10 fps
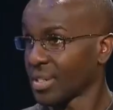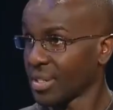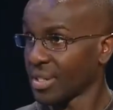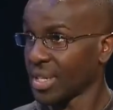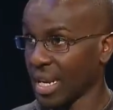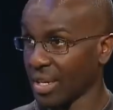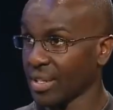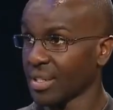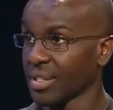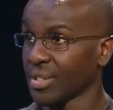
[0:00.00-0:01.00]
Business. Yeah.
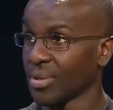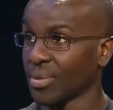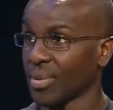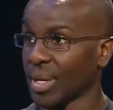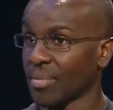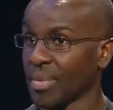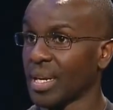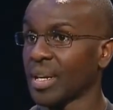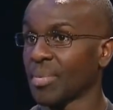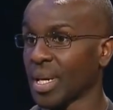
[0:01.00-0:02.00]
Okay. So um,
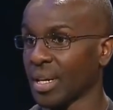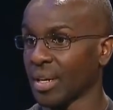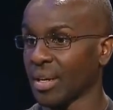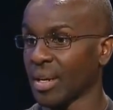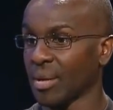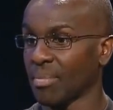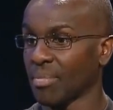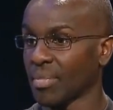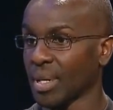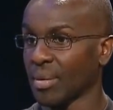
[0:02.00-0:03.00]
ended up getting a,
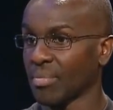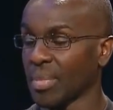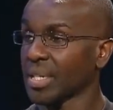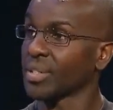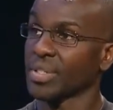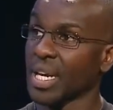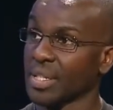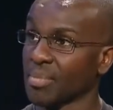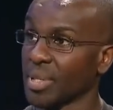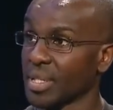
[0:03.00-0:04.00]
a um, bachelor of
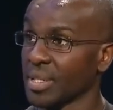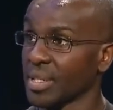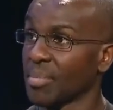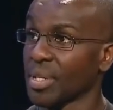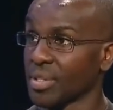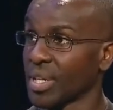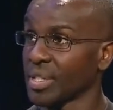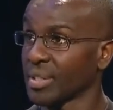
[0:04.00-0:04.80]
science in business administration.